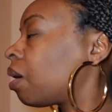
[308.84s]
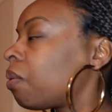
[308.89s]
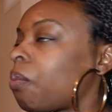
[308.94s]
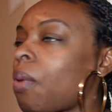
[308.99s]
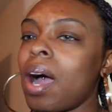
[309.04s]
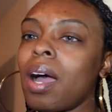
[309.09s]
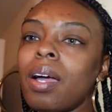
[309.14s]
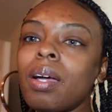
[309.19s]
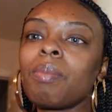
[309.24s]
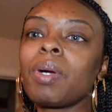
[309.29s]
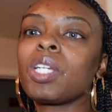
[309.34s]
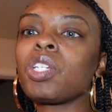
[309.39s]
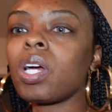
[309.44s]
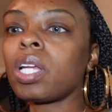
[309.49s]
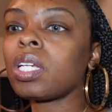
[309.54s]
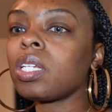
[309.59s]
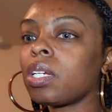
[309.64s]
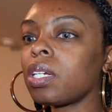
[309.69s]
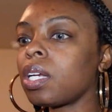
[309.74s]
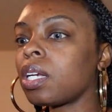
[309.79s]
Why am I
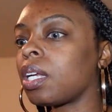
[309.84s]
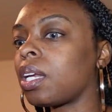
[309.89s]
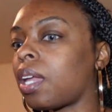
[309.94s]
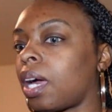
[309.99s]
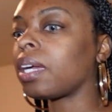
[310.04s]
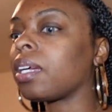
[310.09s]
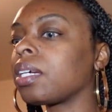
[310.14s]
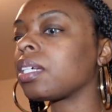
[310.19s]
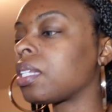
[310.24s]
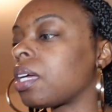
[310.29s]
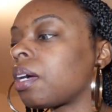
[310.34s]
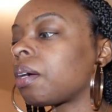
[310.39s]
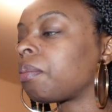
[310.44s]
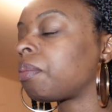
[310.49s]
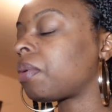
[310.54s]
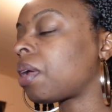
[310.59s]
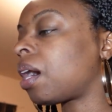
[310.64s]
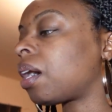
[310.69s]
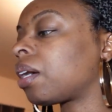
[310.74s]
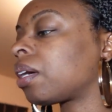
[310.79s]
trying to turn on the light? Because I
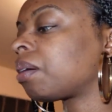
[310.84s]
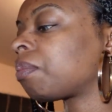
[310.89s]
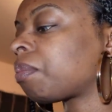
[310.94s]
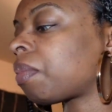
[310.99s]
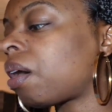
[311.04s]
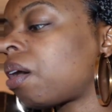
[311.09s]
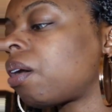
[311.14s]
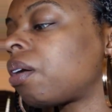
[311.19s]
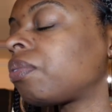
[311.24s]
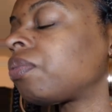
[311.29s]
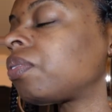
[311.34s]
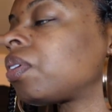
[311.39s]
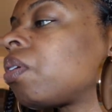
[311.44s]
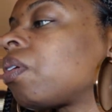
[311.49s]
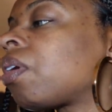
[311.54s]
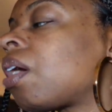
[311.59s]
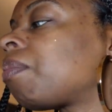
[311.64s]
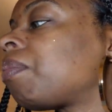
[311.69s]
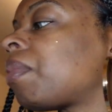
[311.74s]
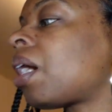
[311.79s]
am not in my office, or
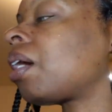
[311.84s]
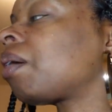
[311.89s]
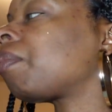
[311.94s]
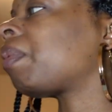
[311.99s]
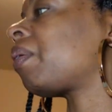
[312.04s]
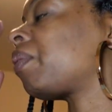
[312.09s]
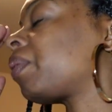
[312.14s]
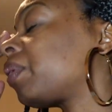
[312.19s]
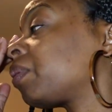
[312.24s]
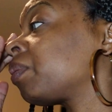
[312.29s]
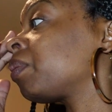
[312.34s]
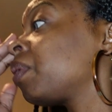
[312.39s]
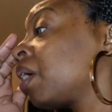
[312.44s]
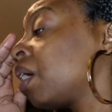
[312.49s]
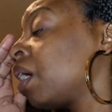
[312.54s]
I'm not in my room.